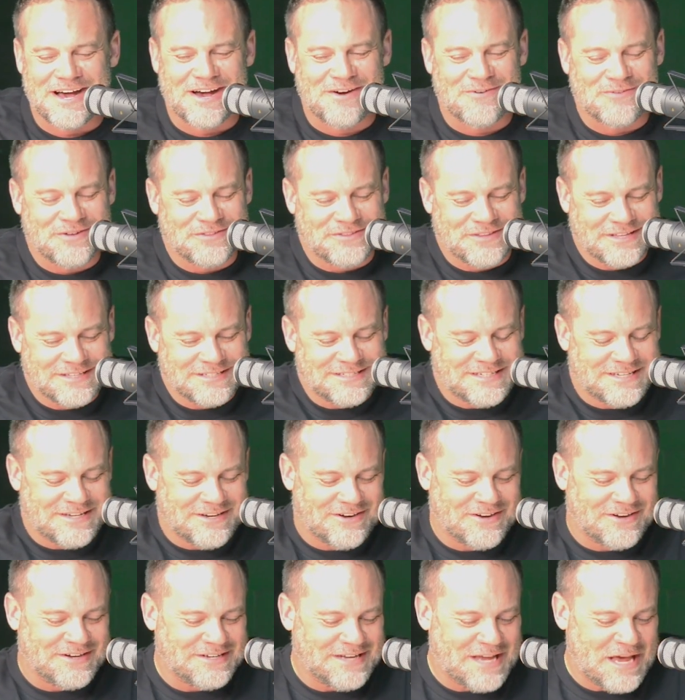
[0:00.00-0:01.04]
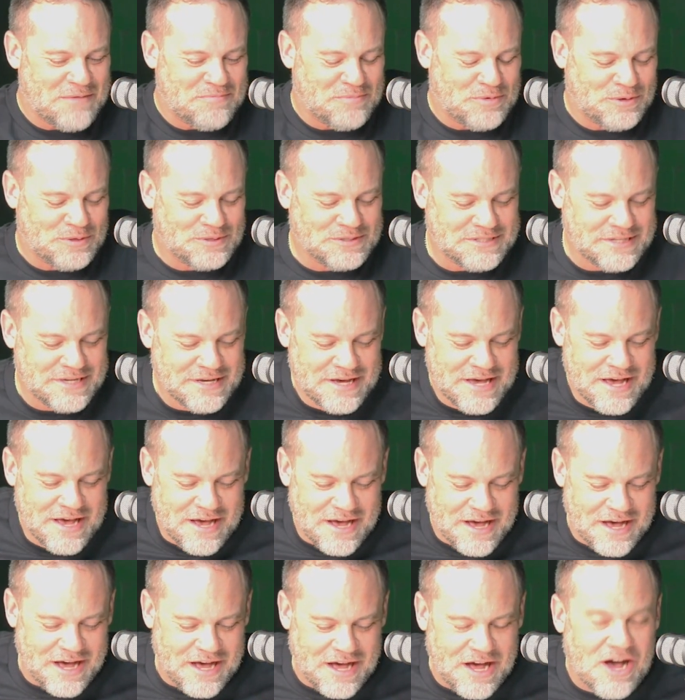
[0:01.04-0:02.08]
with us here in Naples.
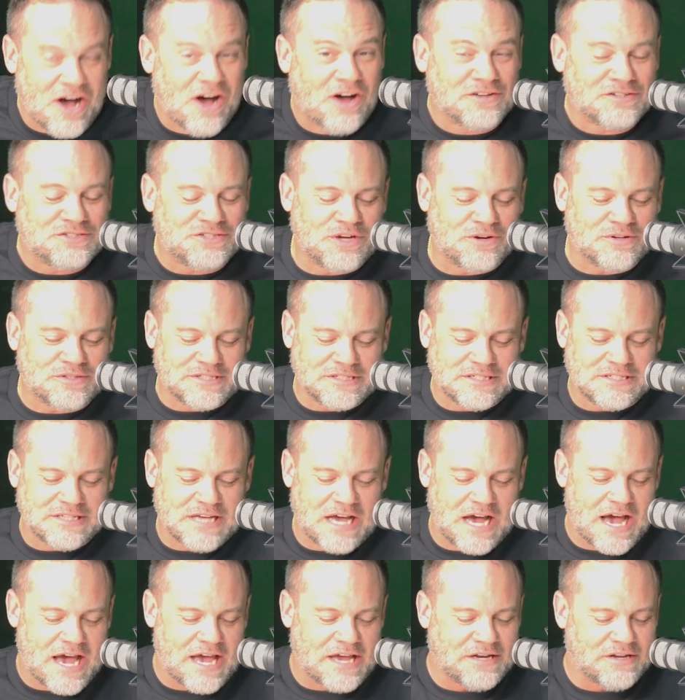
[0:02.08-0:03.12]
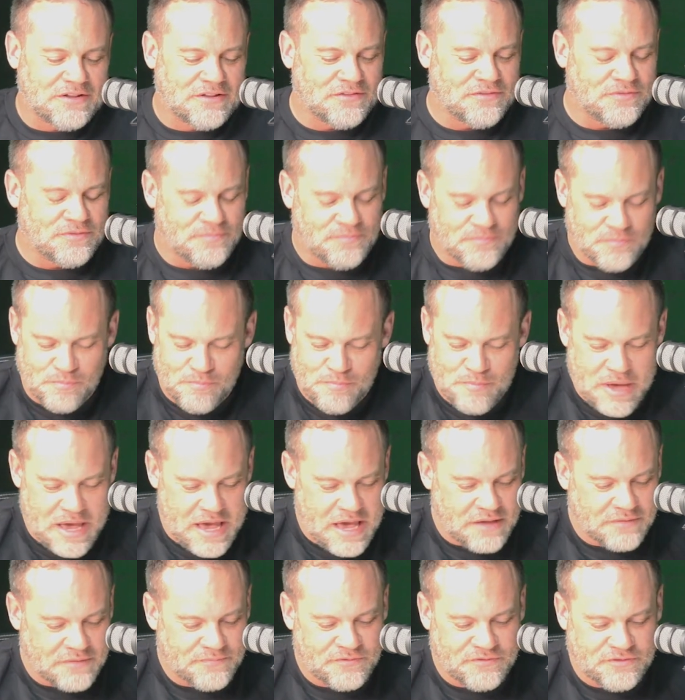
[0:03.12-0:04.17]
All jokes aside,
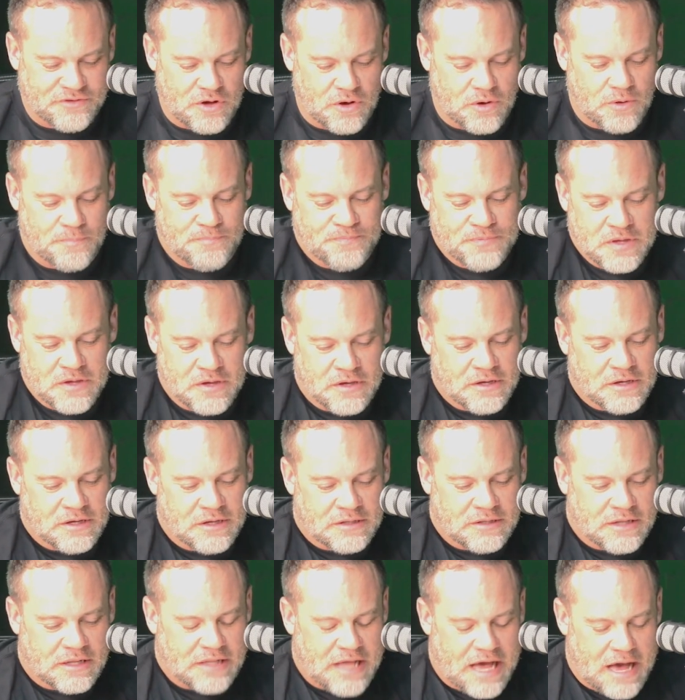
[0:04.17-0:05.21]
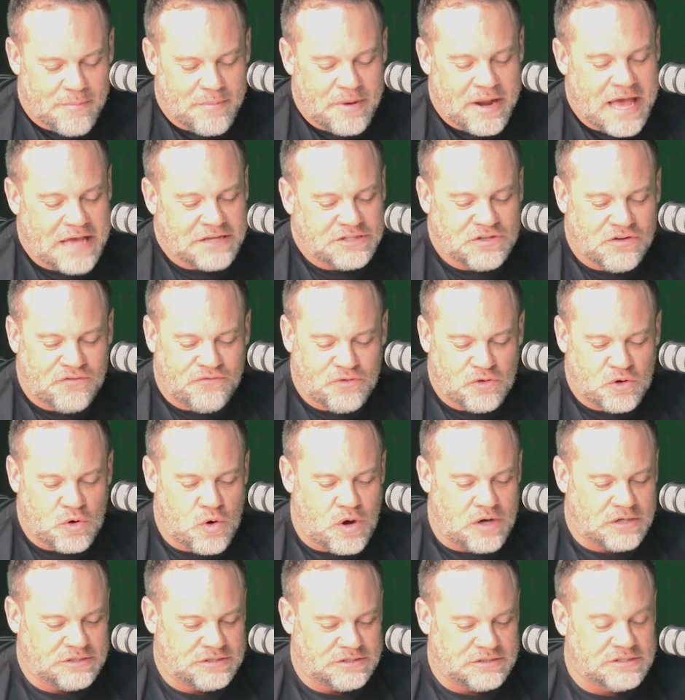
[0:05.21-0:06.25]
man. So I'm going to ask you a few
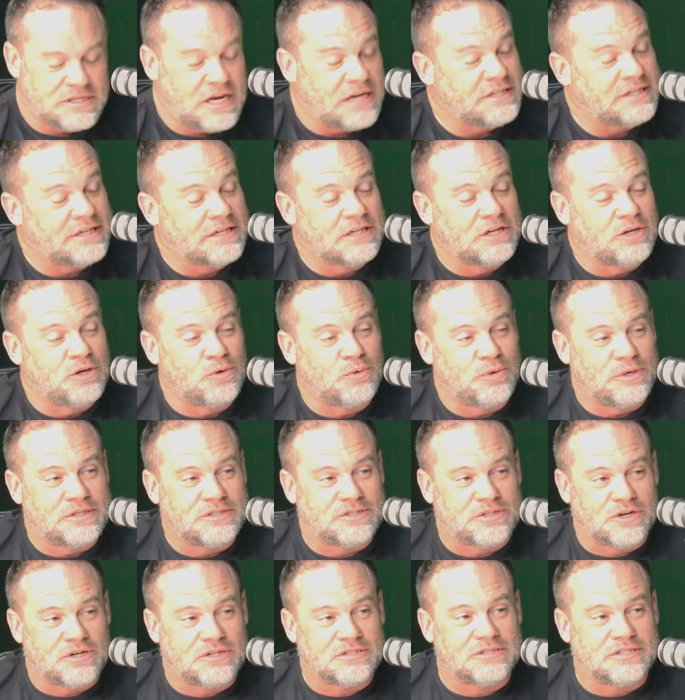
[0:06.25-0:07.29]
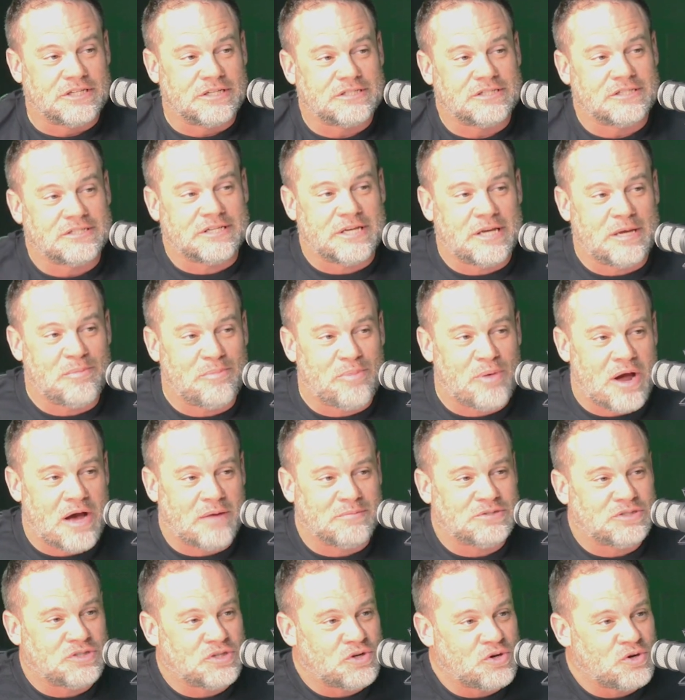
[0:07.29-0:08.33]
questions. I did a little research. This is
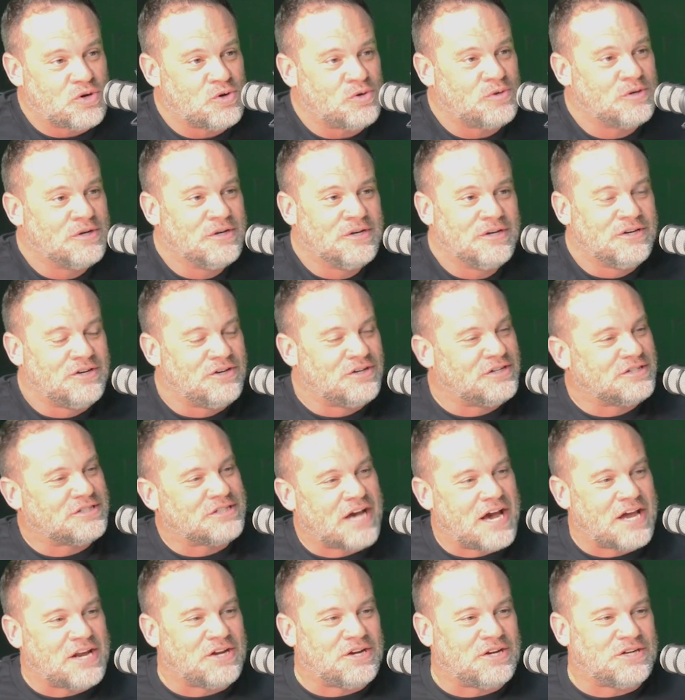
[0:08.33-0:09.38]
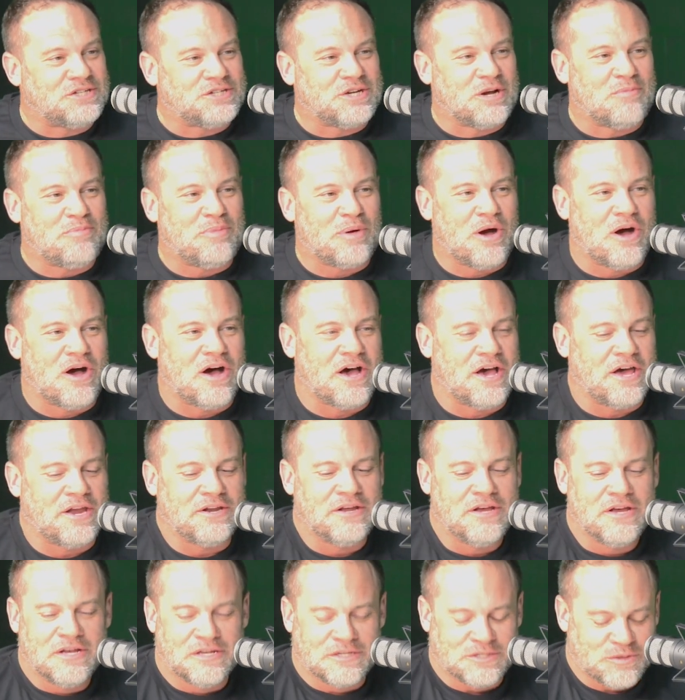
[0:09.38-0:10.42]
impromptu. You decided to jump on,
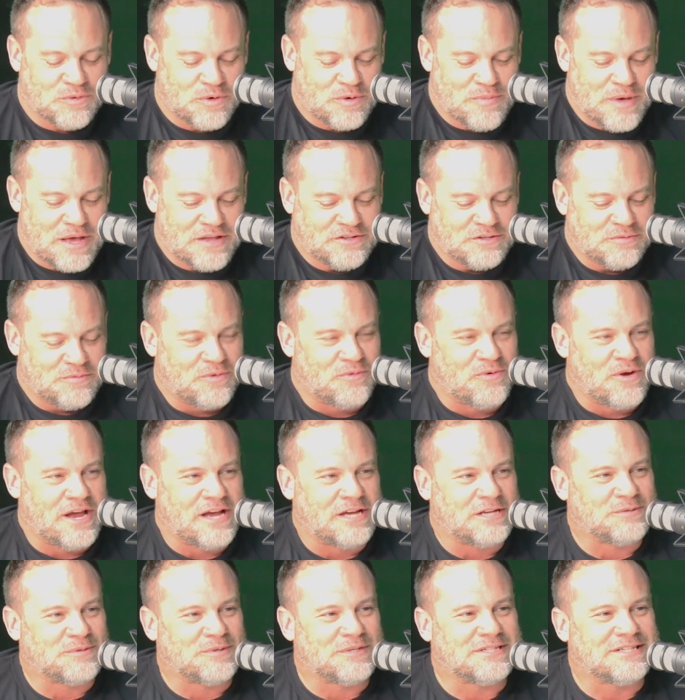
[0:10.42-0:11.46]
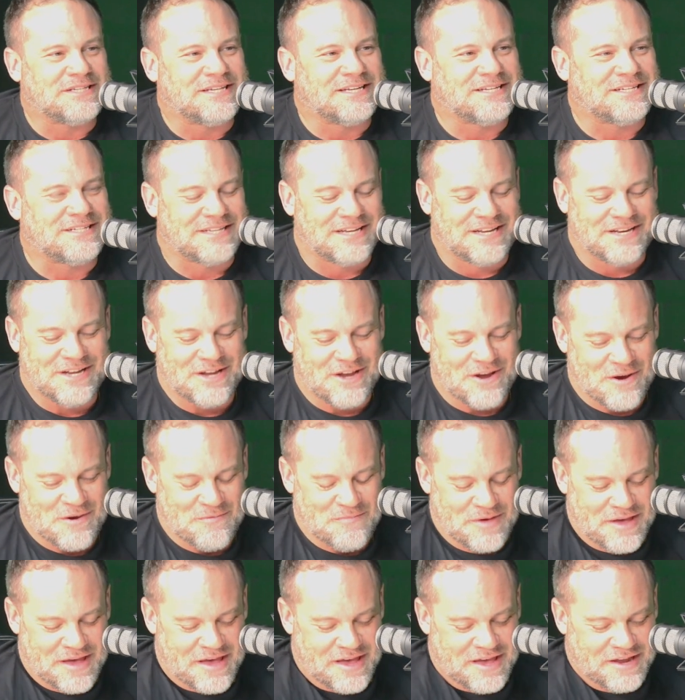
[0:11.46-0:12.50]
so we made some arrangements, get you in here,
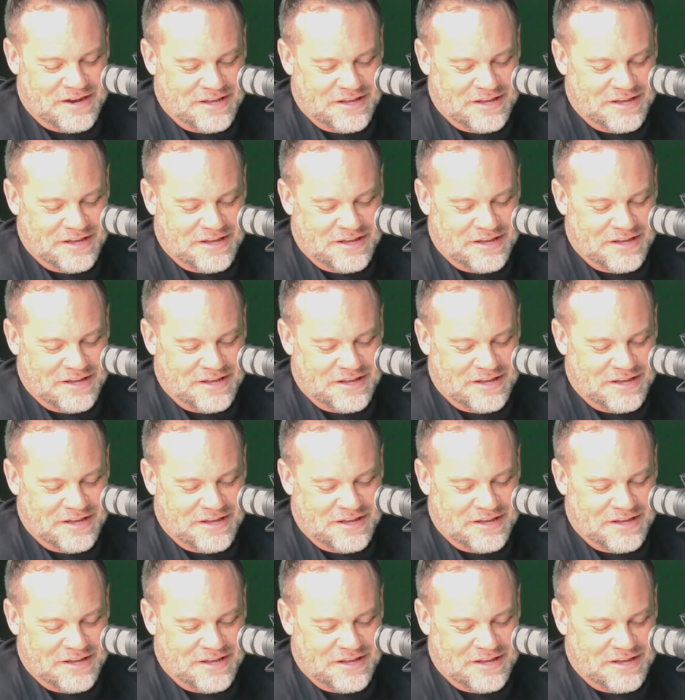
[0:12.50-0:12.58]
man.